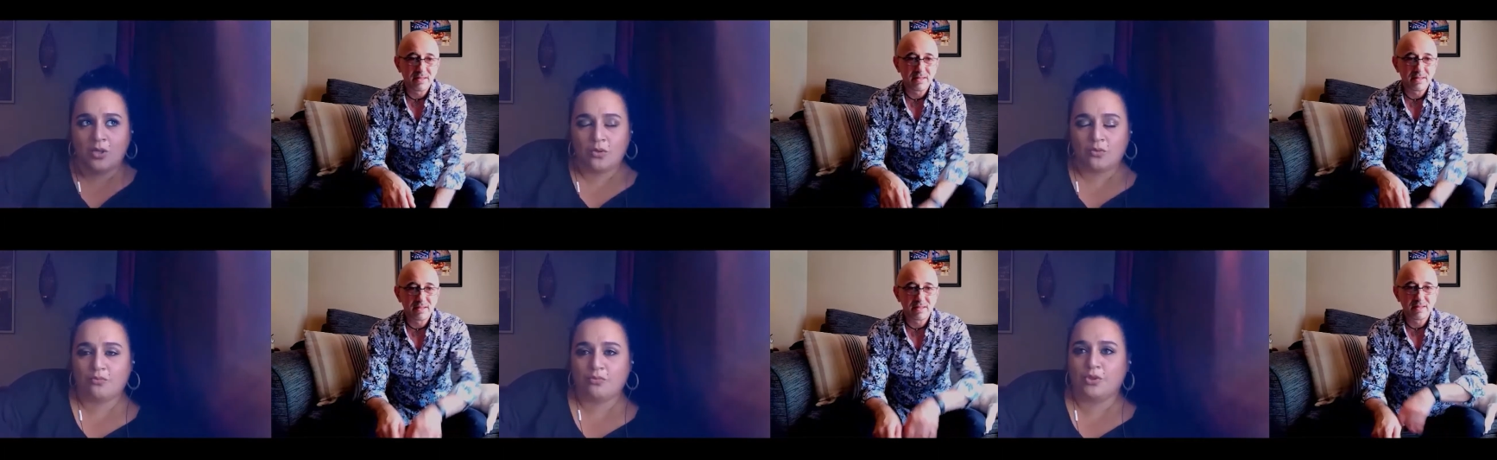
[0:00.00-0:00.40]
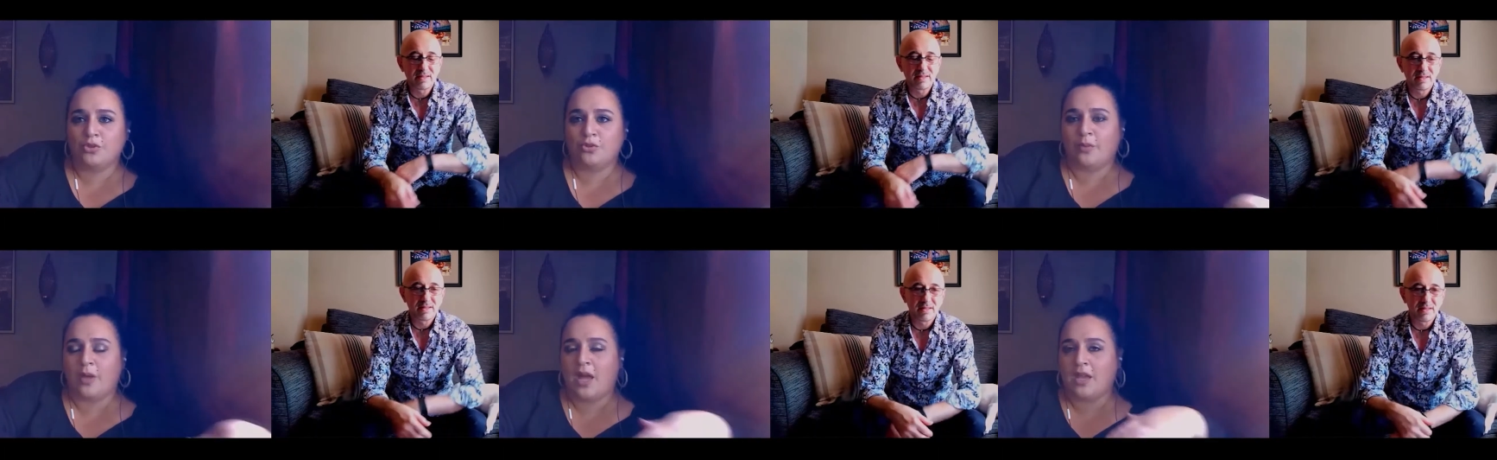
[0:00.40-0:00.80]

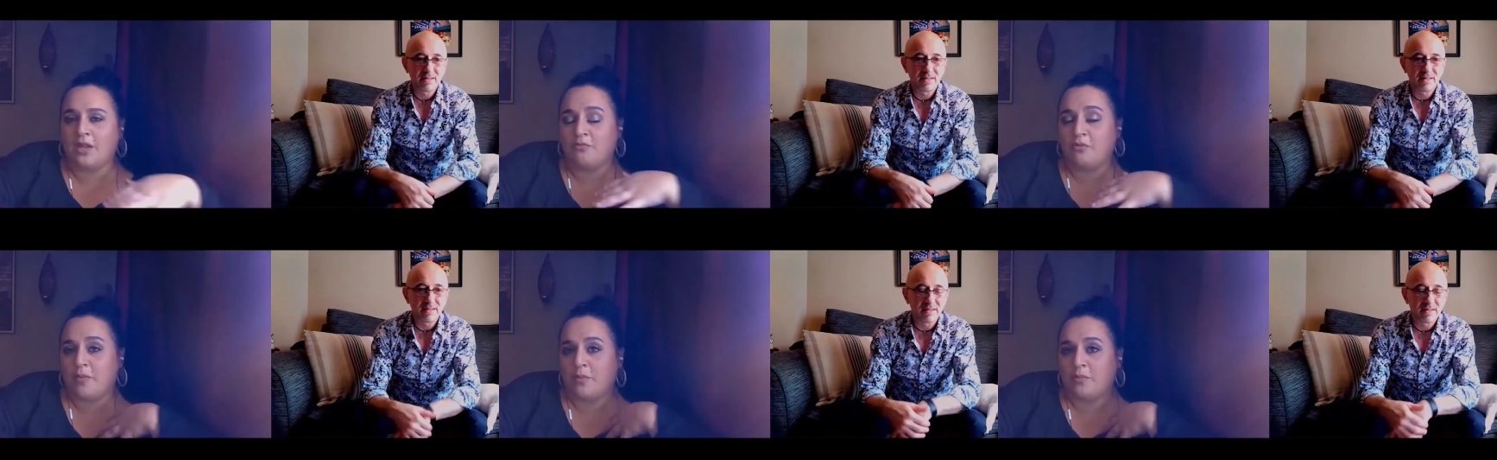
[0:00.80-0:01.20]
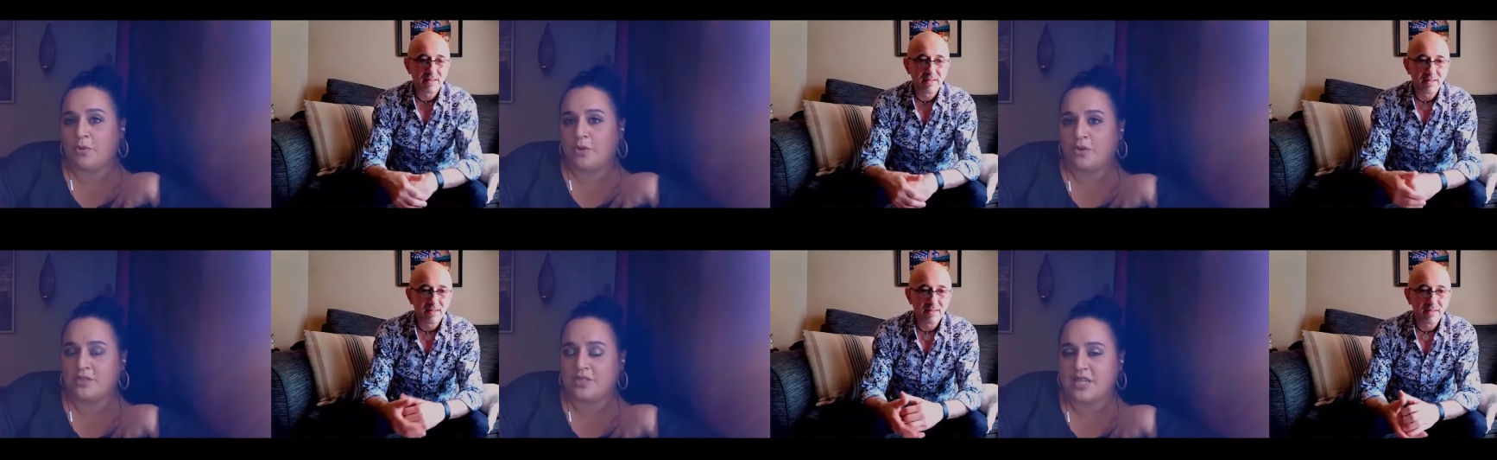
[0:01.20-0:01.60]
Speaker 1: room. I
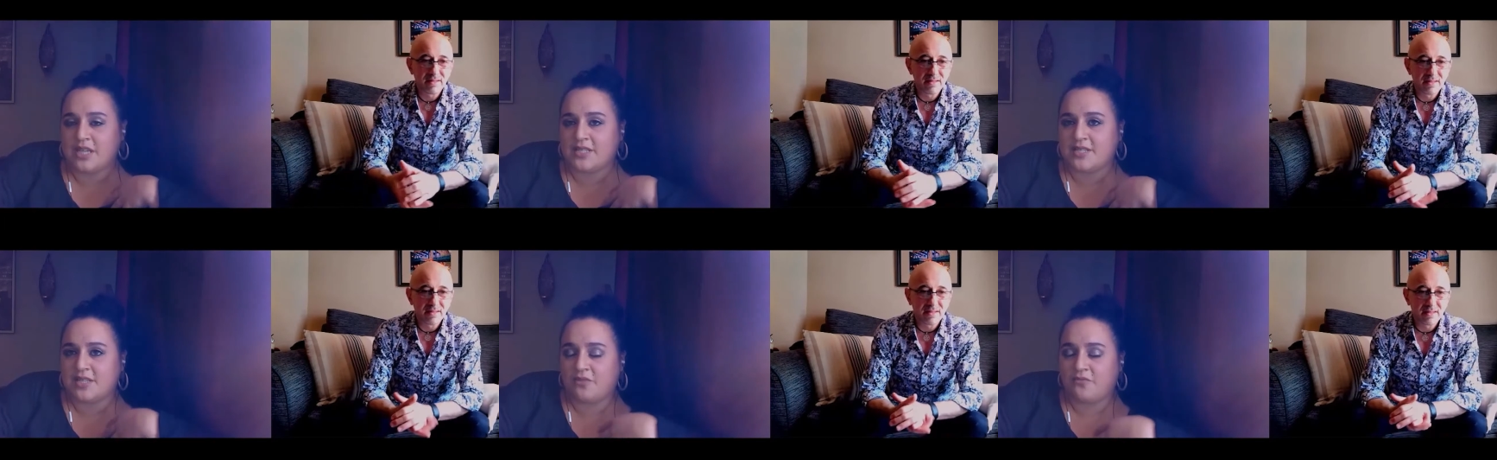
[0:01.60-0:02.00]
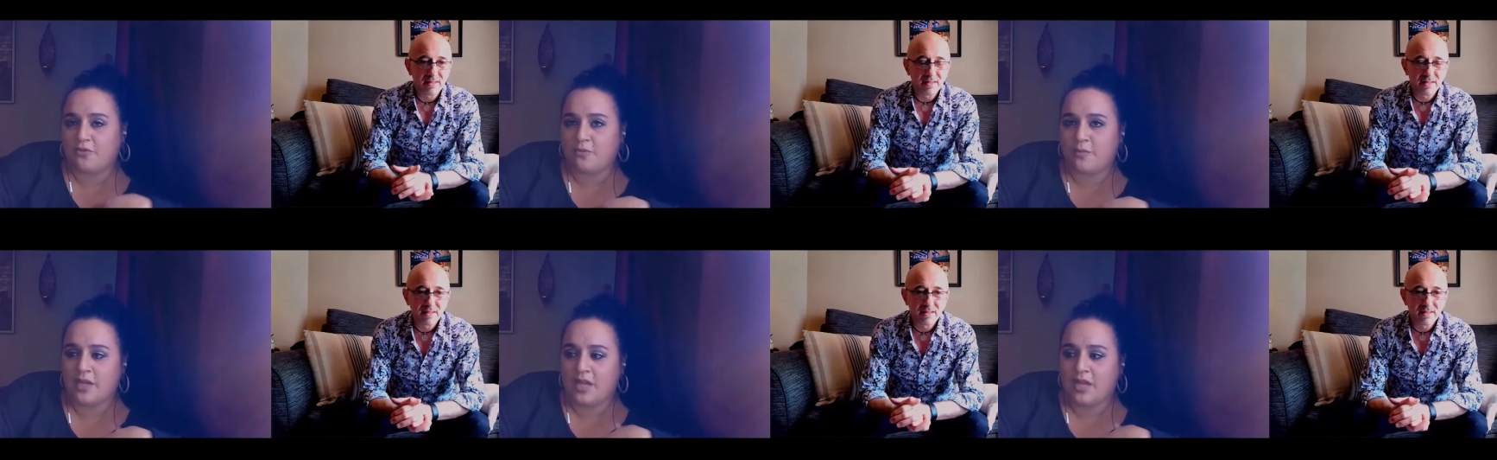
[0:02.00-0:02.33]
remember dancing for me.